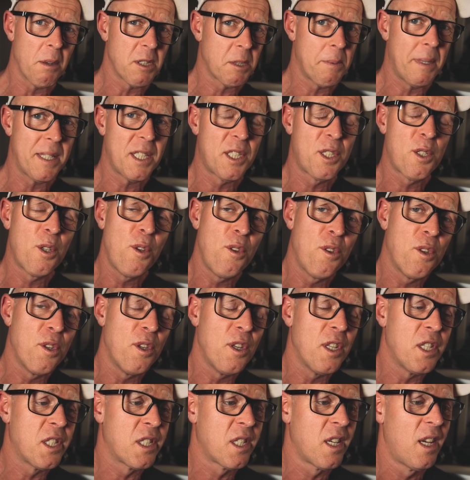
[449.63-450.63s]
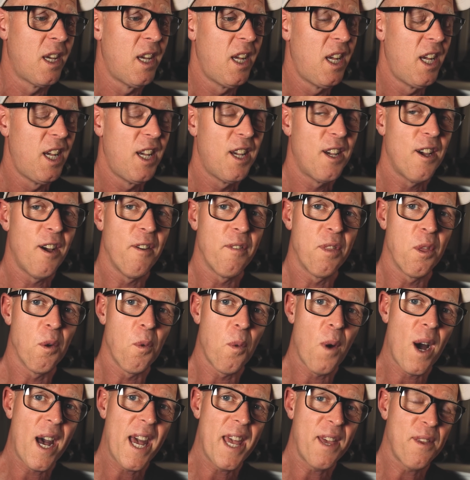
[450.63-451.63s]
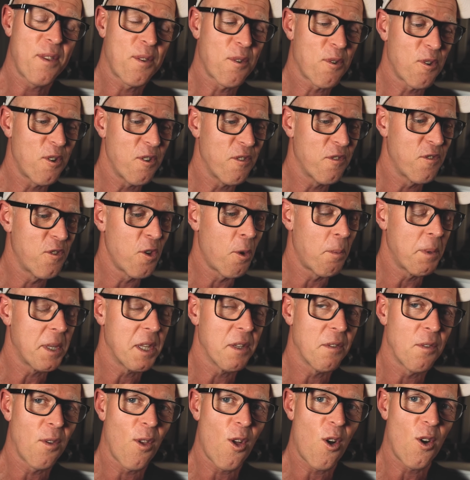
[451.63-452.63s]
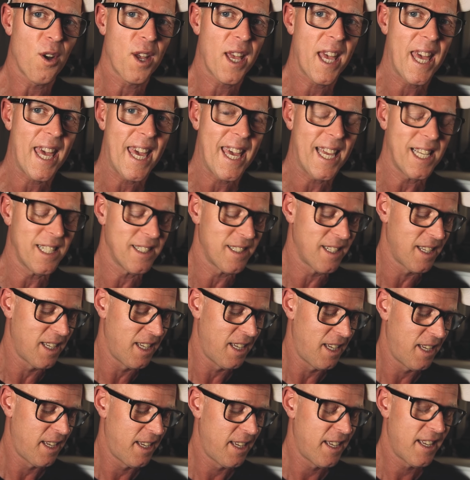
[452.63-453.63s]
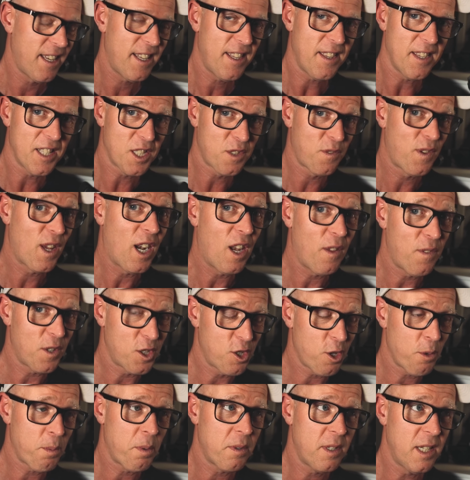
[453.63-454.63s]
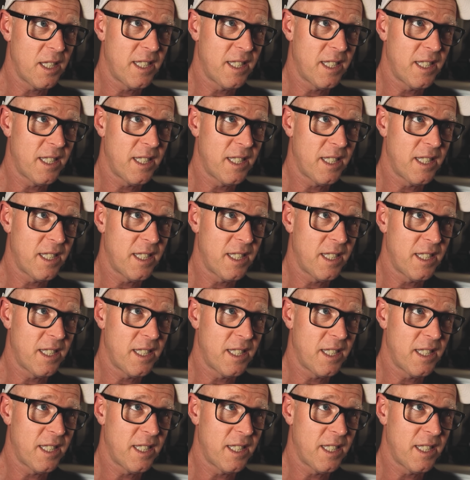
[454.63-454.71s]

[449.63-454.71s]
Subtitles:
I was about two-thirds of the way through filming the vlog, and this fell off the tripod.